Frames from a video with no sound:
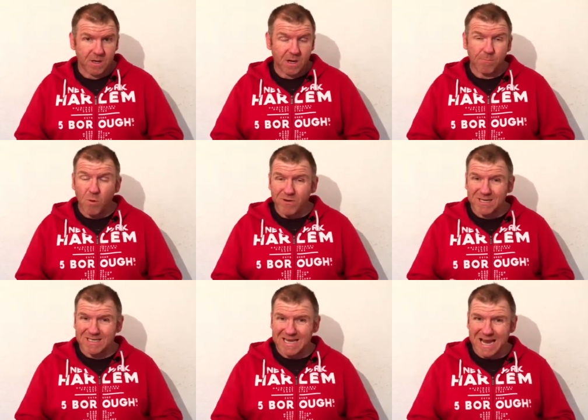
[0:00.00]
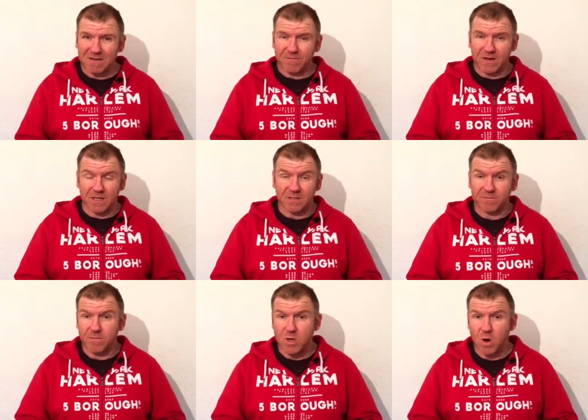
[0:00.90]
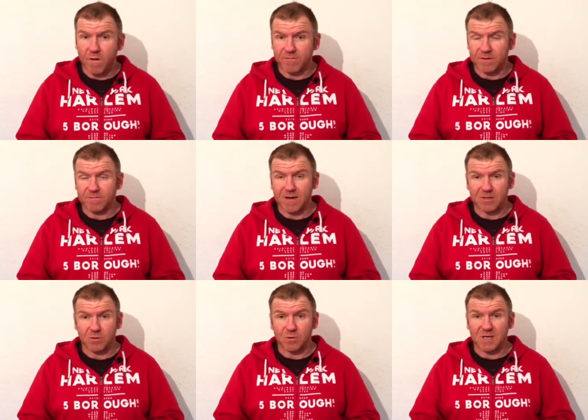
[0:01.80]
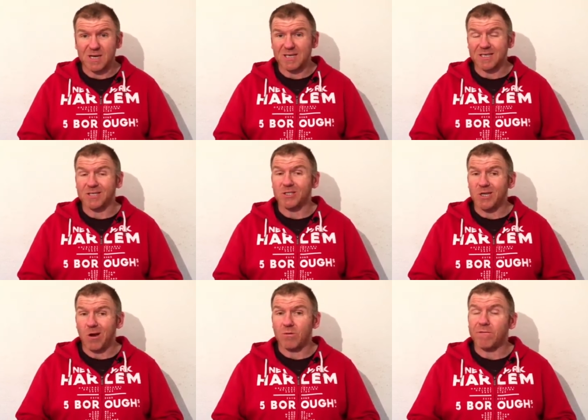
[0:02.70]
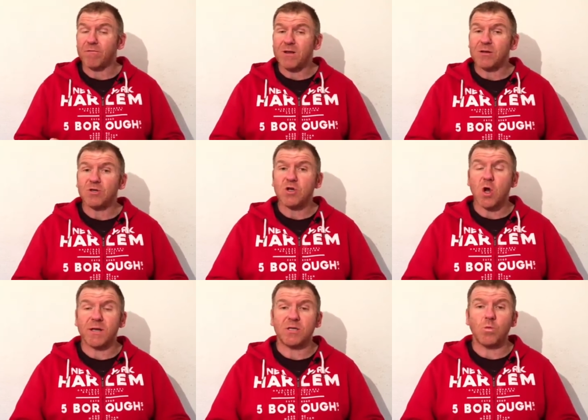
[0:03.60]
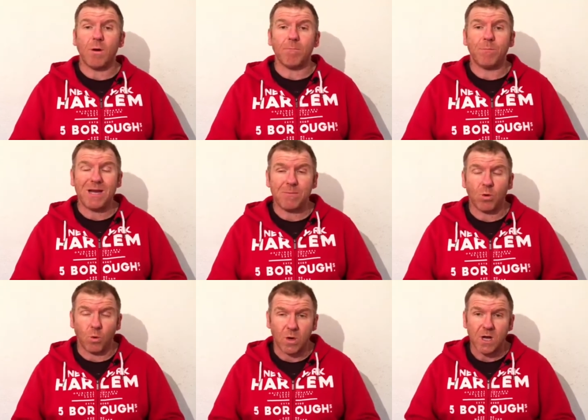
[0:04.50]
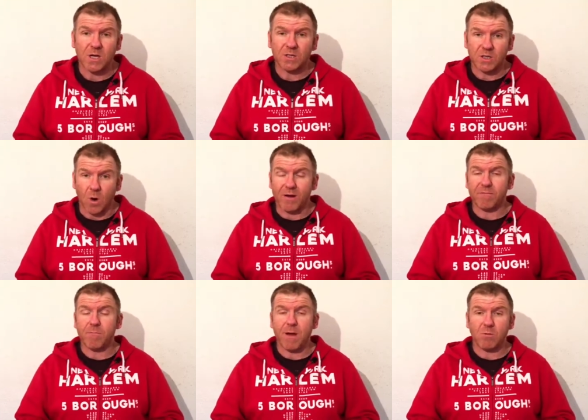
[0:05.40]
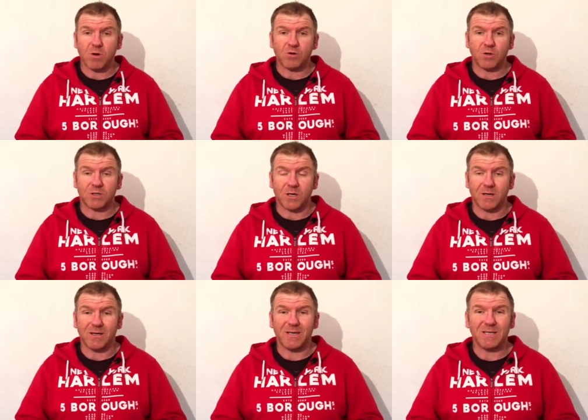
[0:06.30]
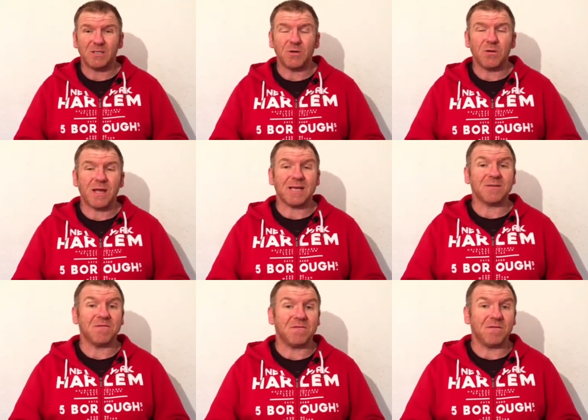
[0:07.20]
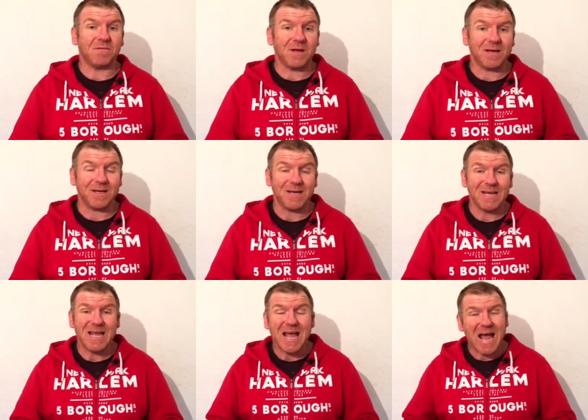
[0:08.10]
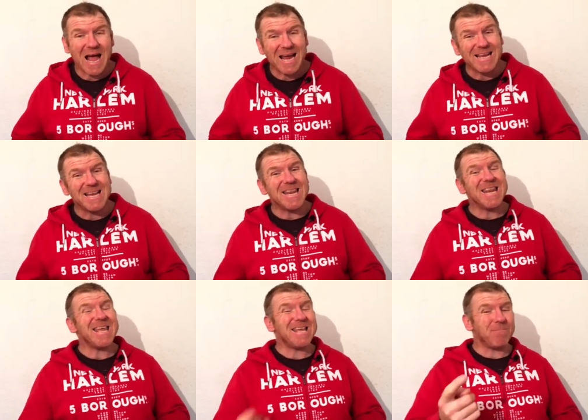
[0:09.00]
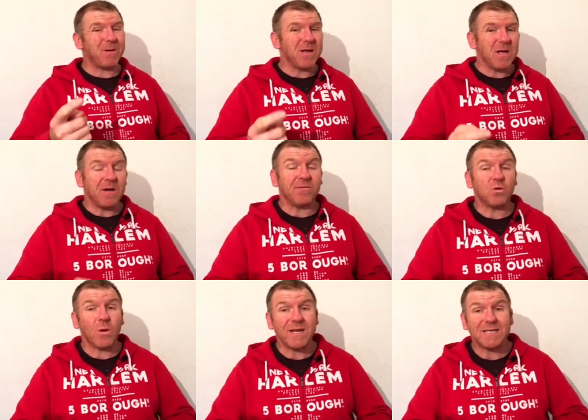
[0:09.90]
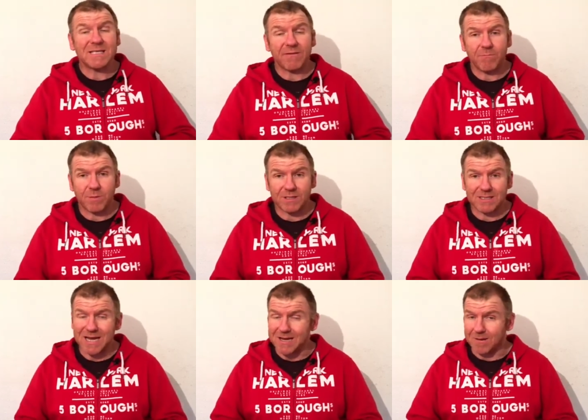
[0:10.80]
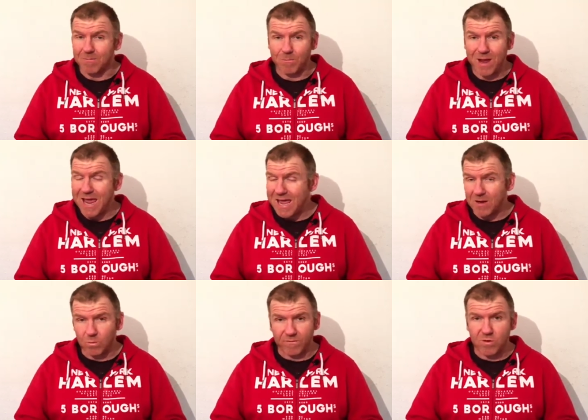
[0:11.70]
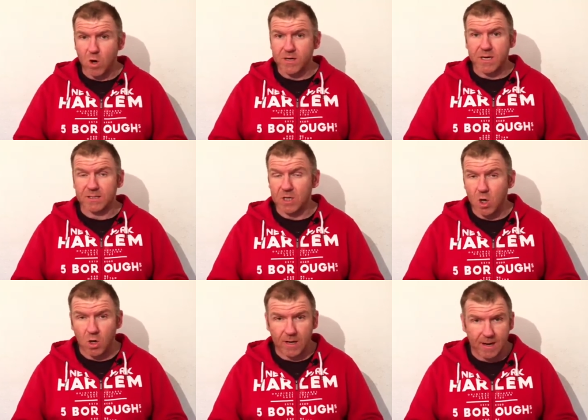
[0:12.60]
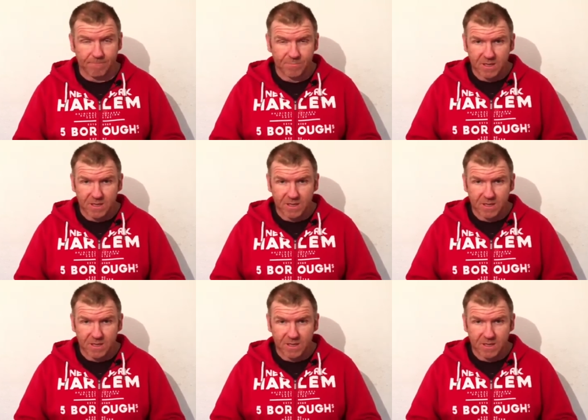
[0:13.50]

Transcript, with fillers: And more exact figures from the Office of National Statistics show that 391 people died from malnutrition in 2015 a leap of 27% compared with nine years earlier.